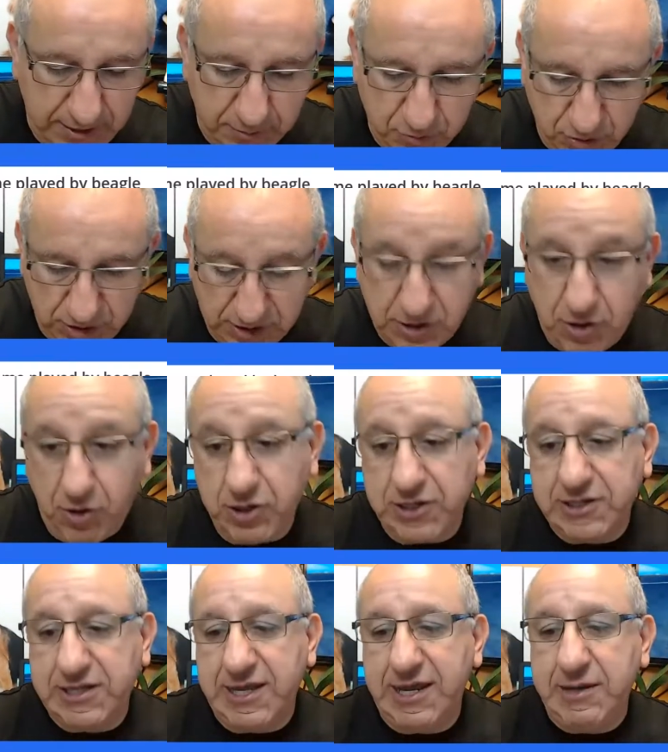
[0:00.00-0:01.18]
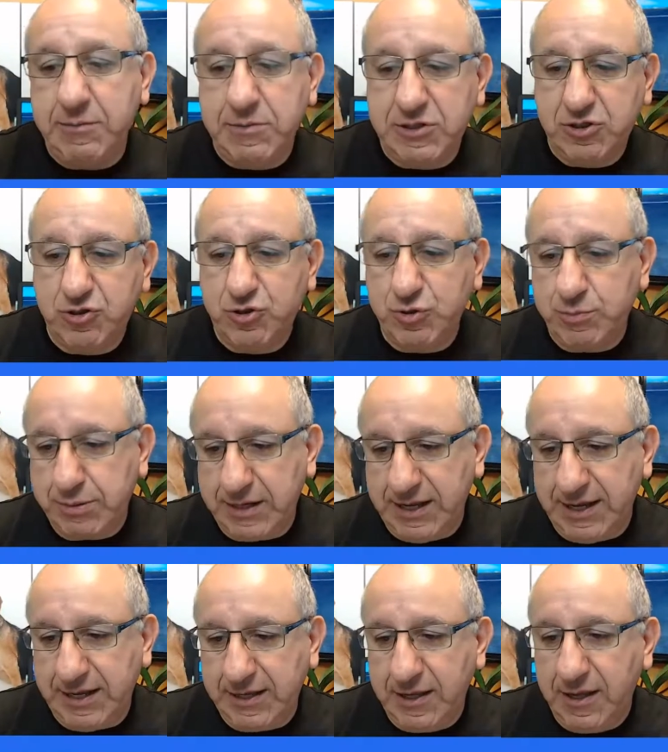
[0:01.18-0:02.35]
I'm going to call it games to
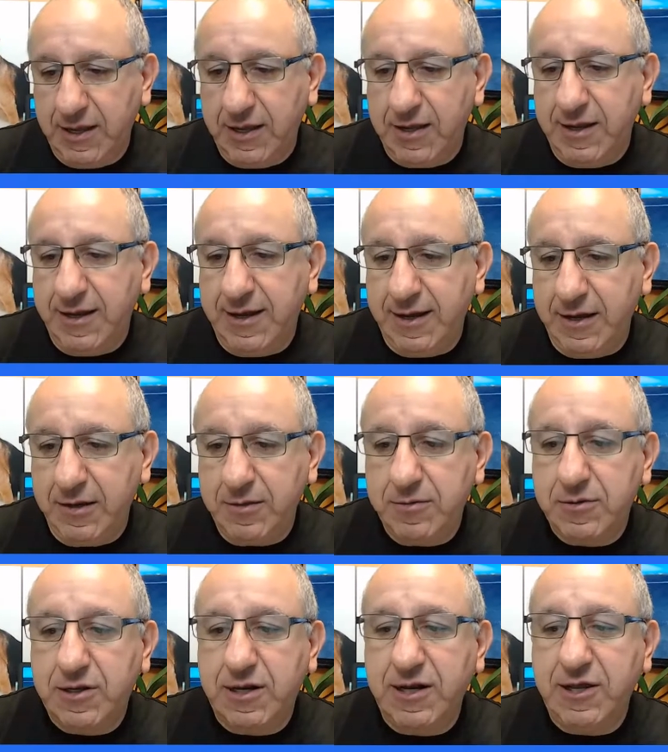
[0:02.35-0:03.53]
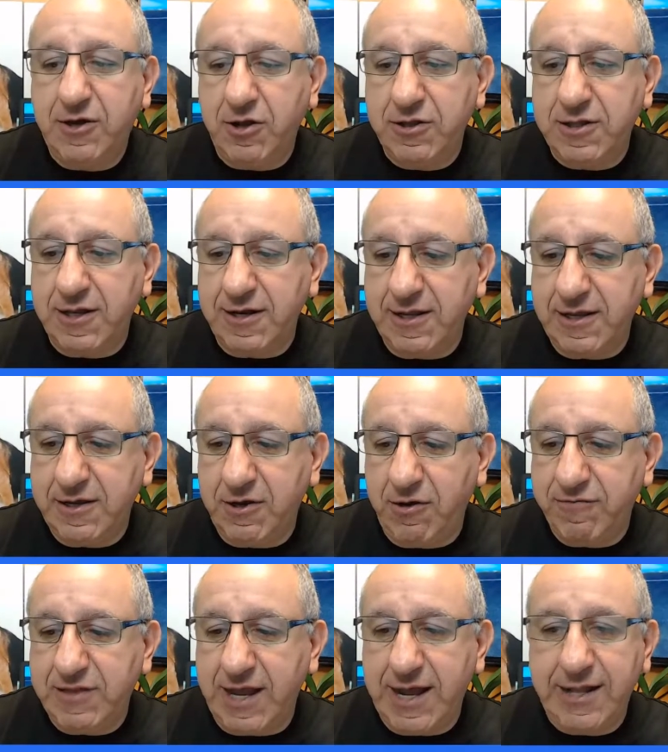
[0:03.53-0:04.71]
play. Click on the link
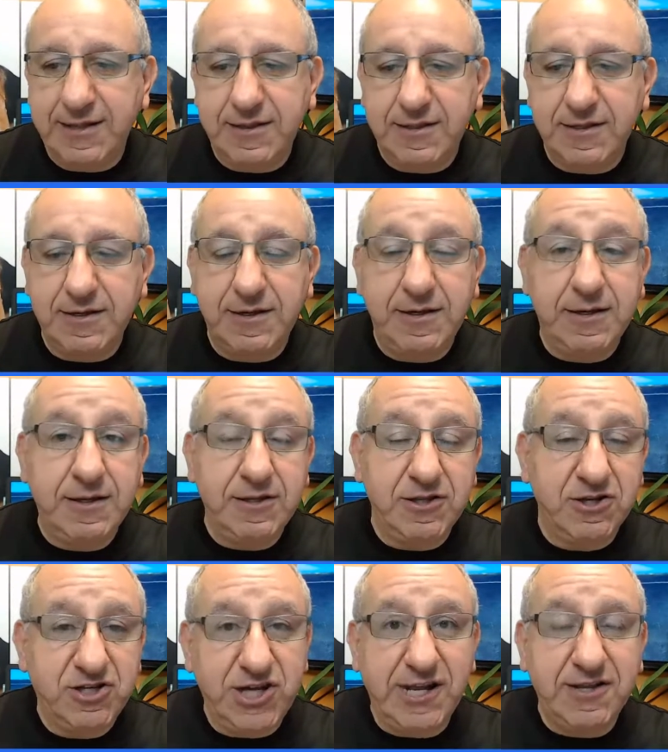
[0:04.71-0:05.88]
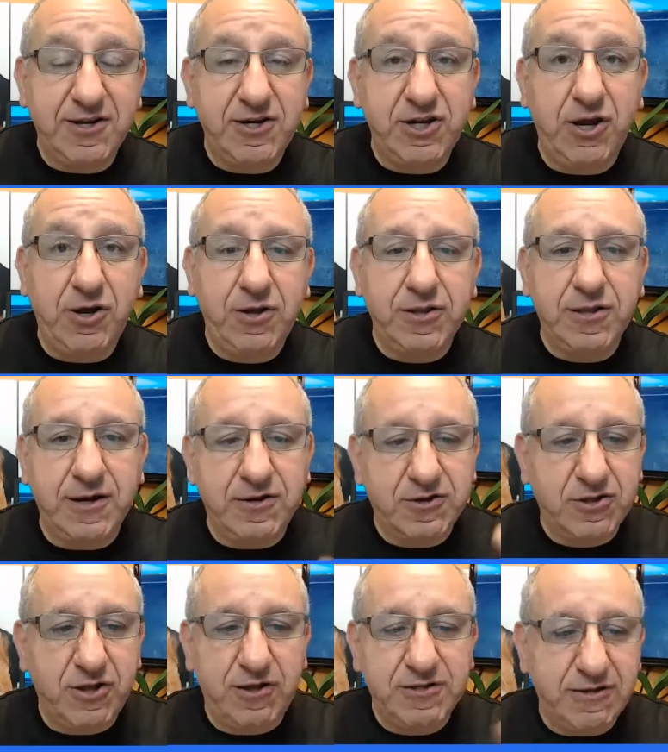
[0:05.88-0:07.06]
of that in the chat area. There are
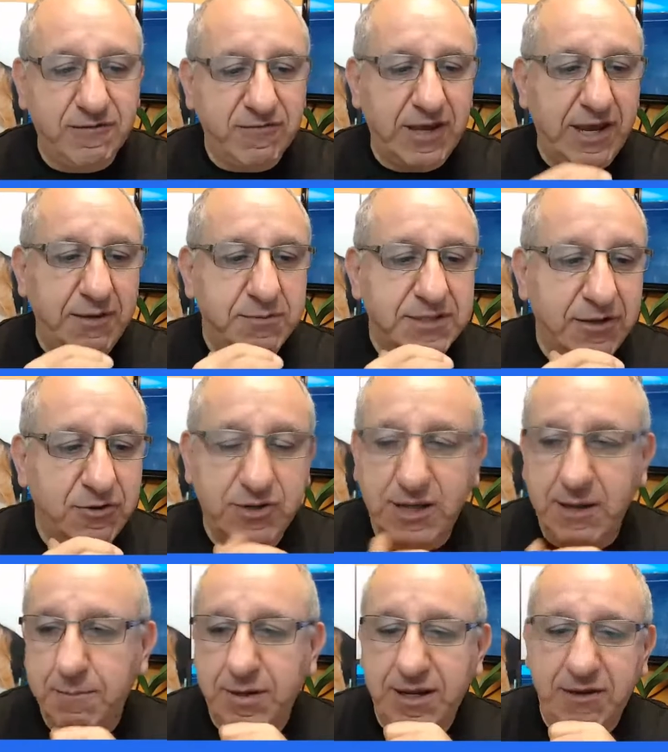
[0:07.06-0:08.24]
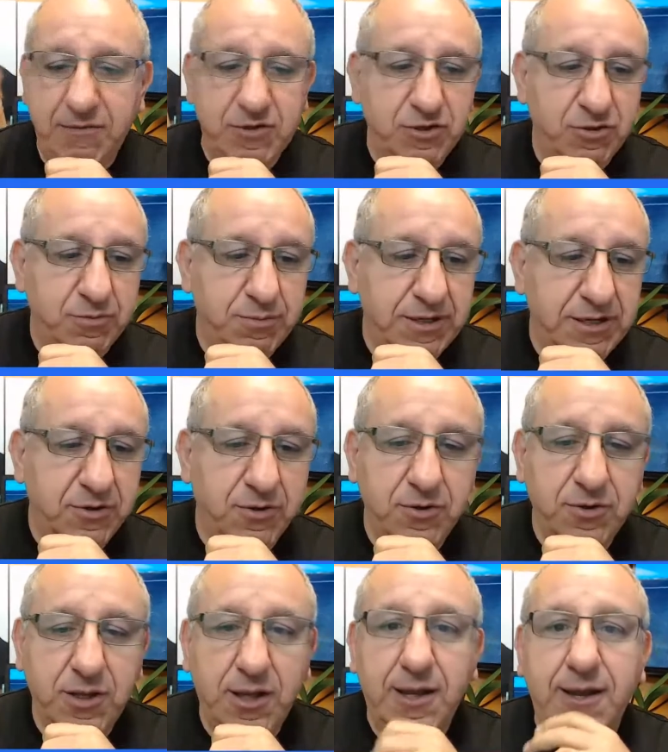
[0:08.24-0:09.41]
tons of games that you can play with your Beagle.